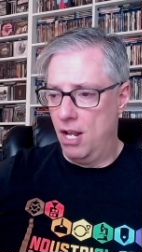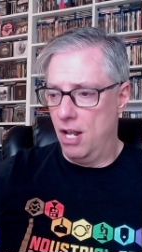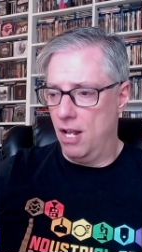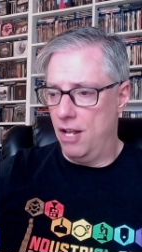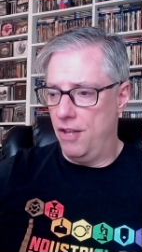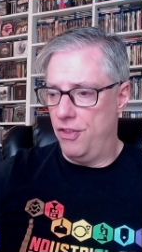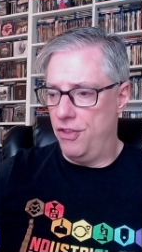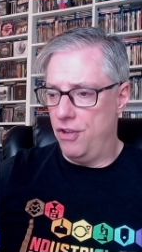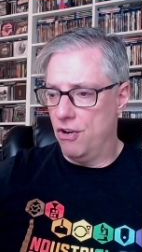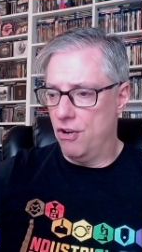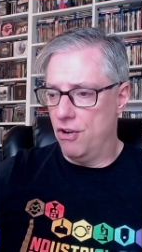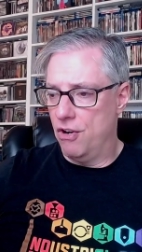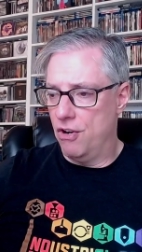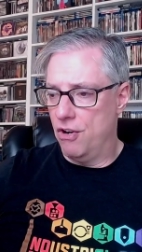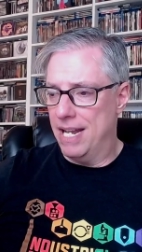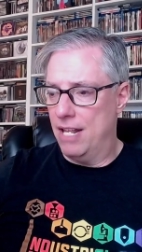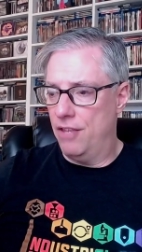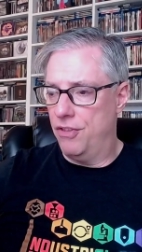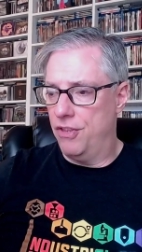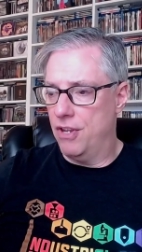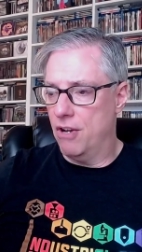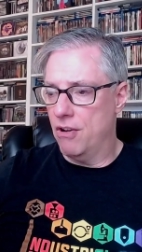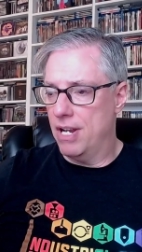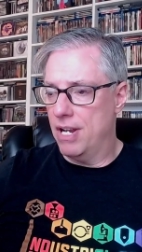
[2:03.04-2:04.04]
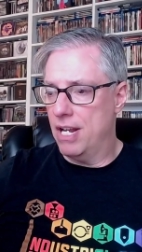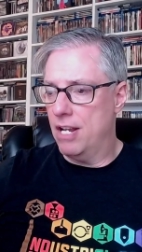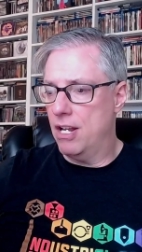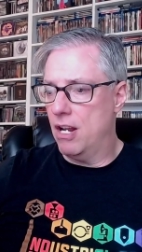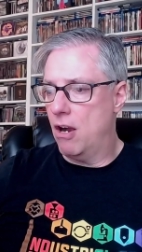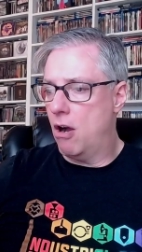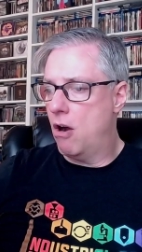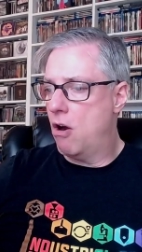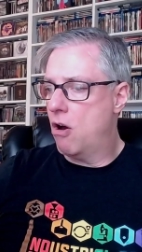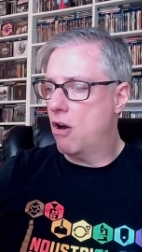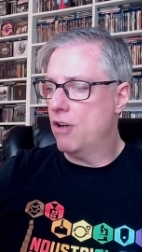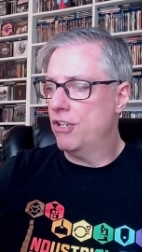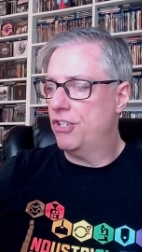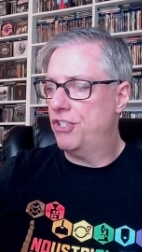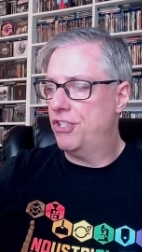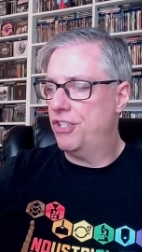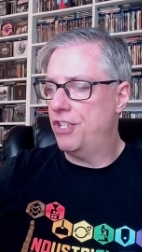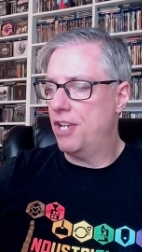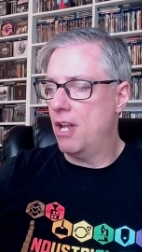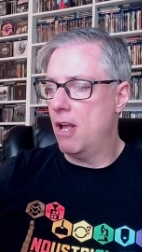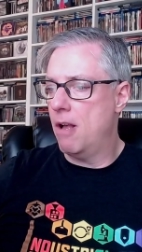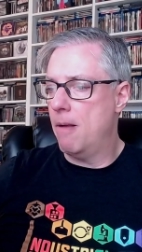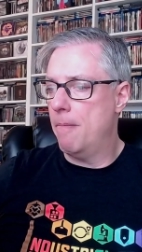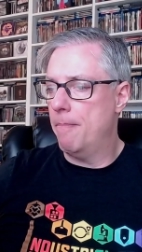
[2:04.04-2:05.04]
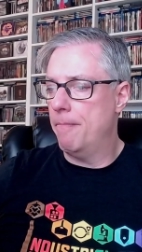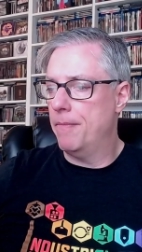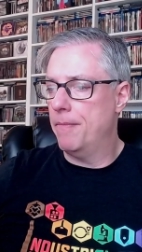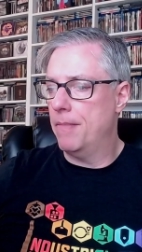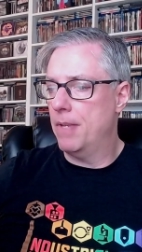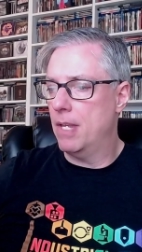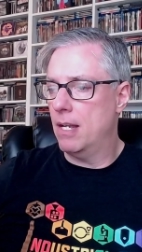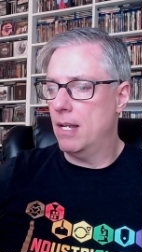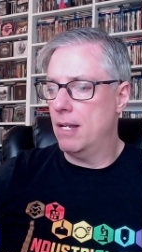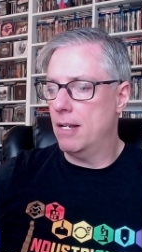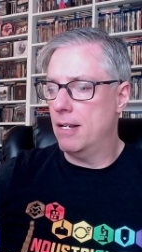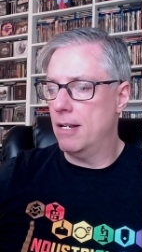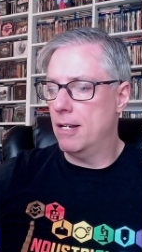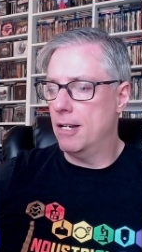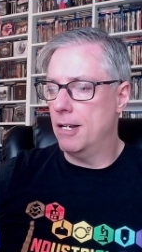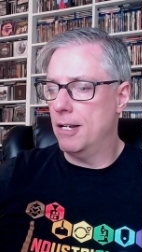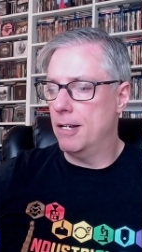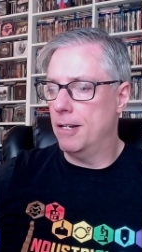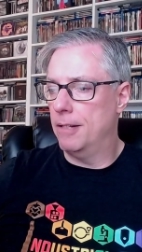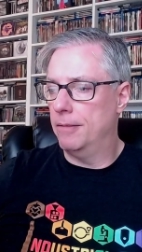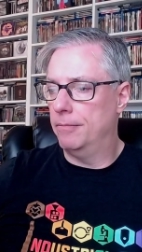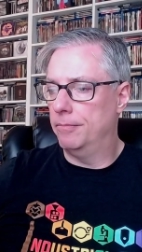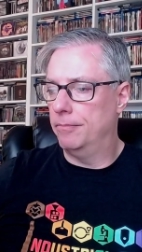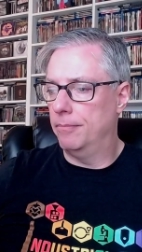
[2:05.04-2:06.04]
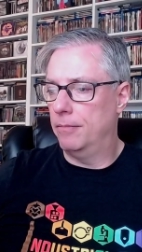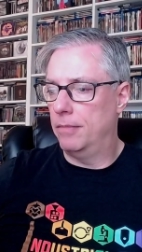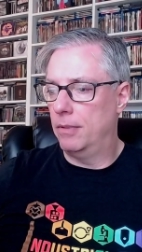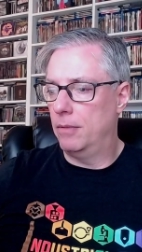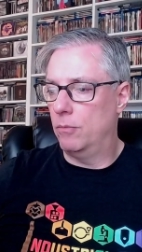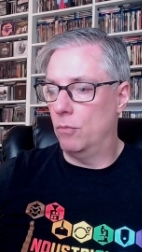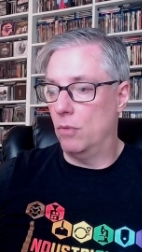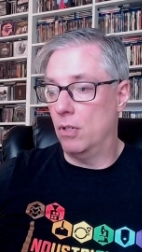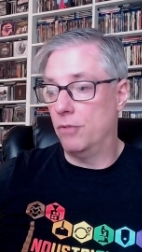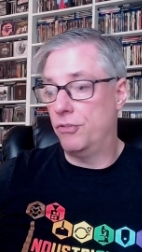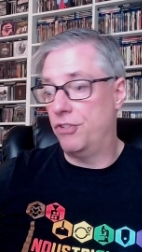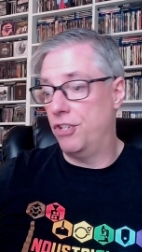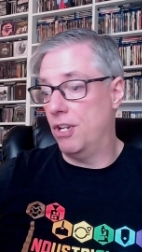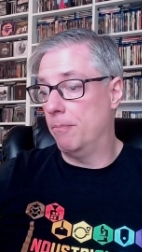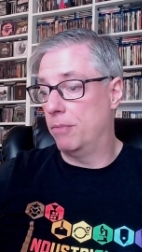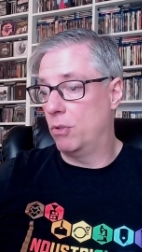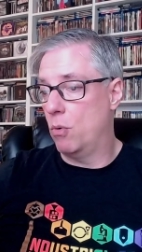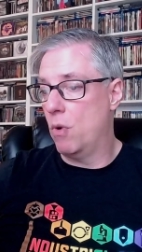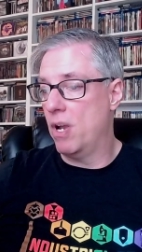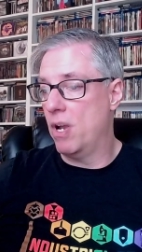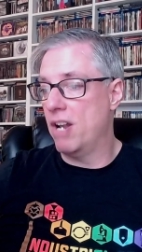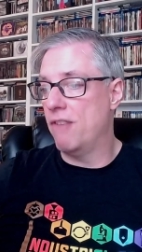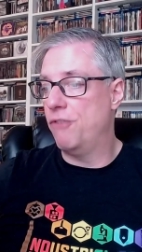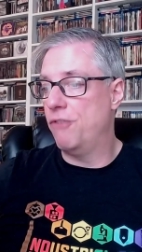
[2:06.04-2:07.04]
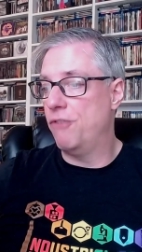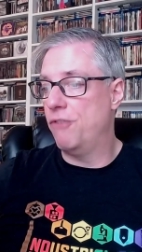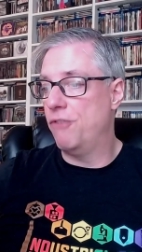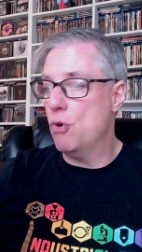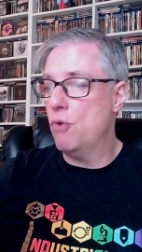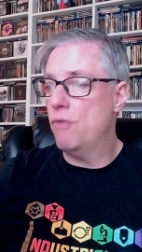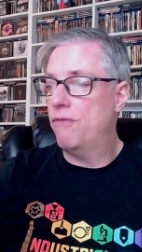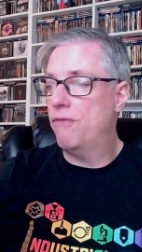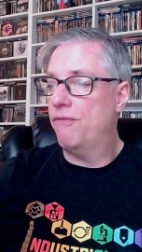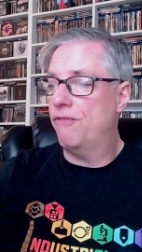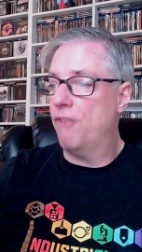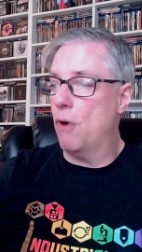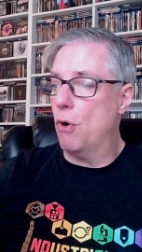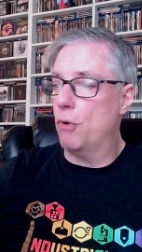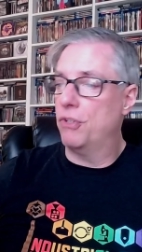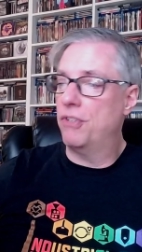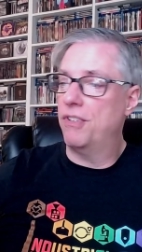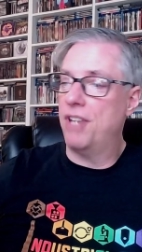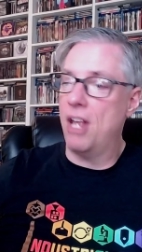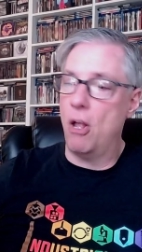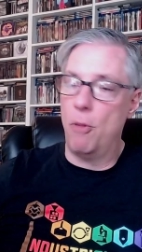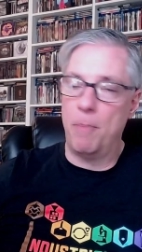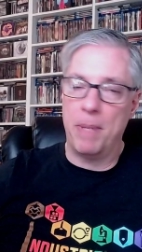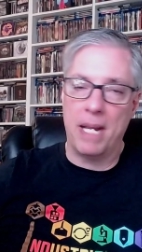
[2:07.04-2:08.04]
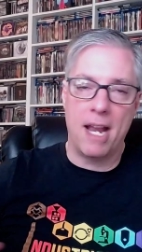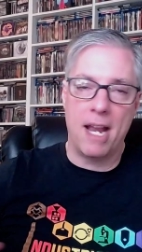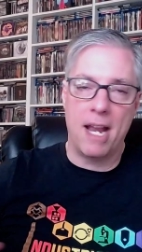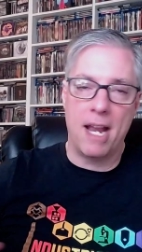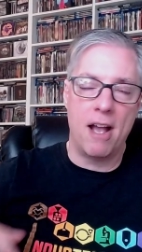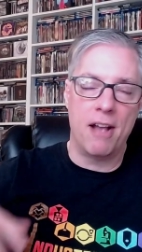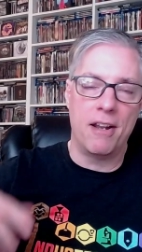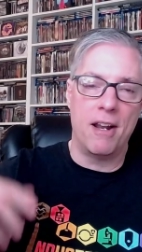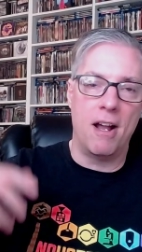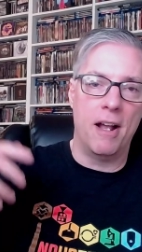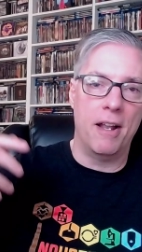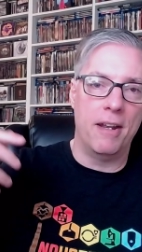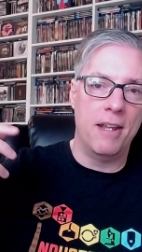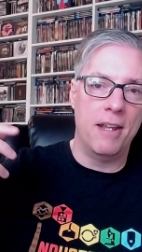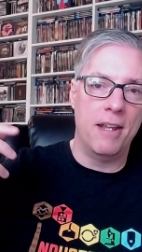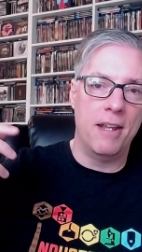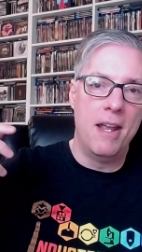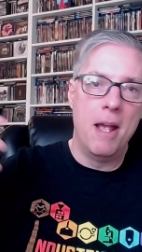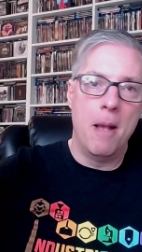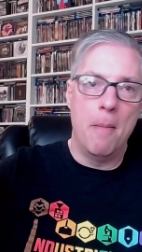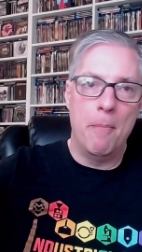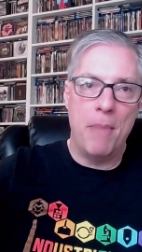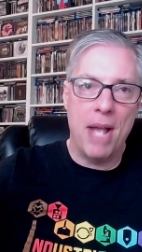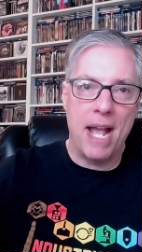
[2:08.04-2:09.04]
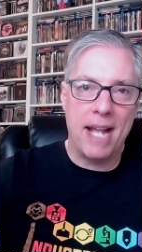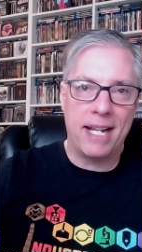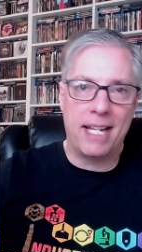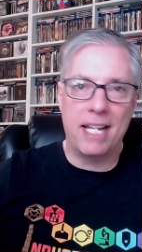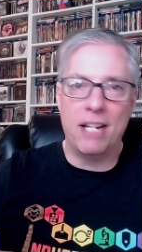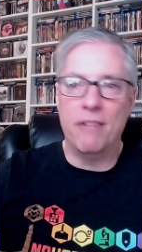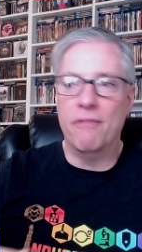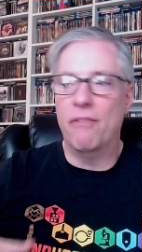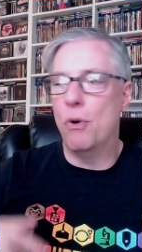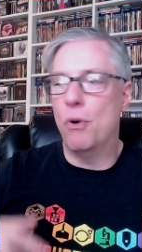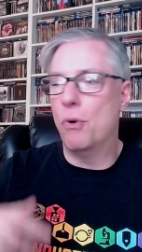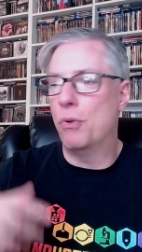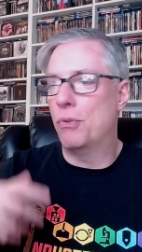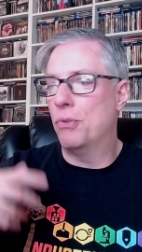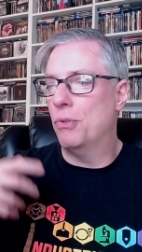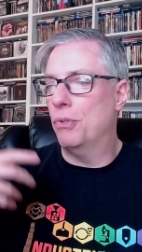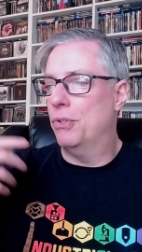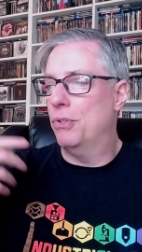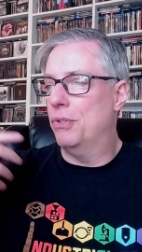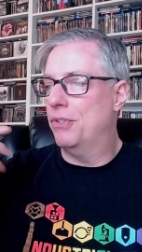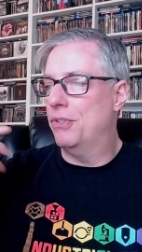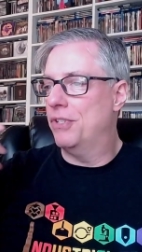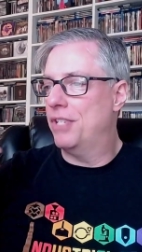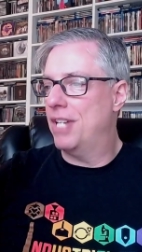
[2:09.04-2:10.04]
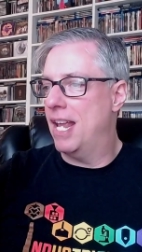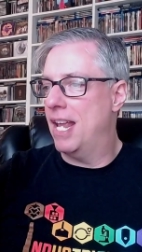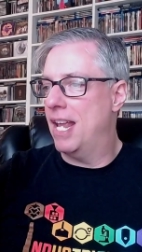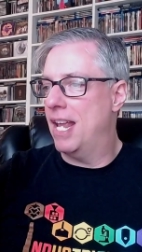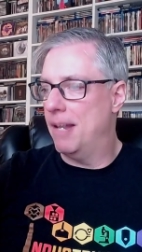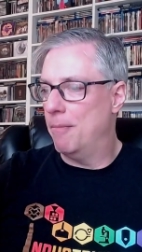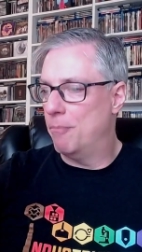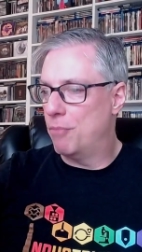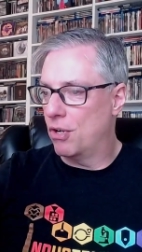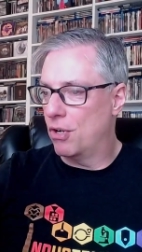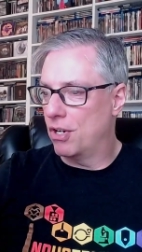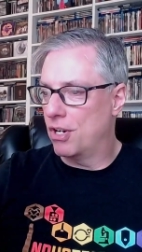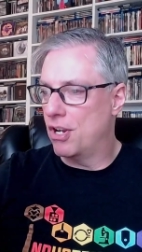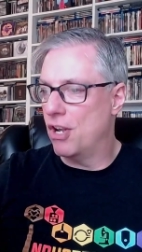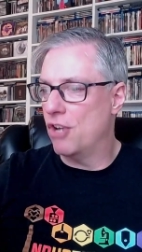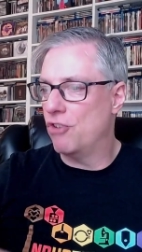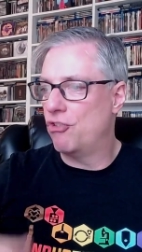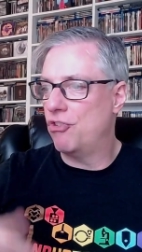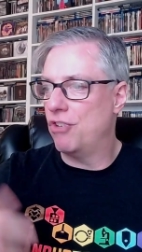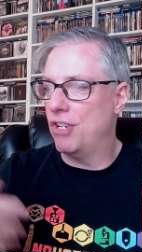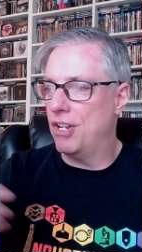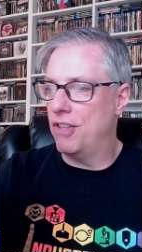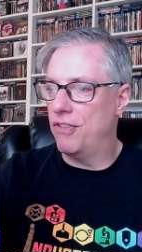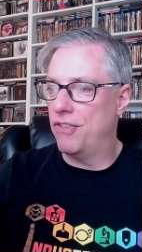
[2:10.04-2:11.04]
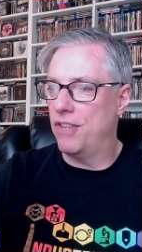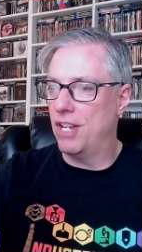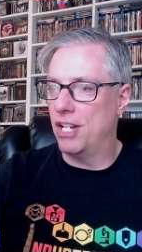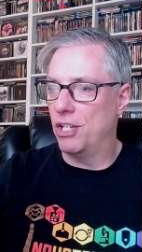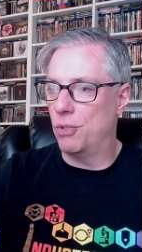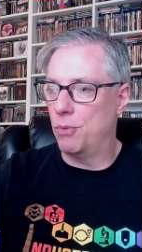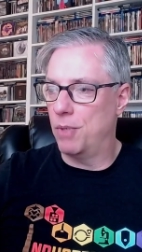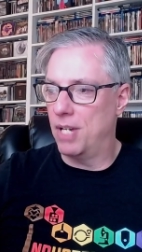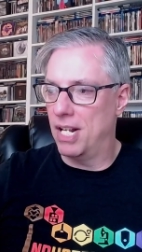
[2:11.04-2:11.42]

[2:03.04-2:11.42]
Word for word: Uh, there, there are some, uh, some quite a few folks helping out on backing vocals and percussion and things.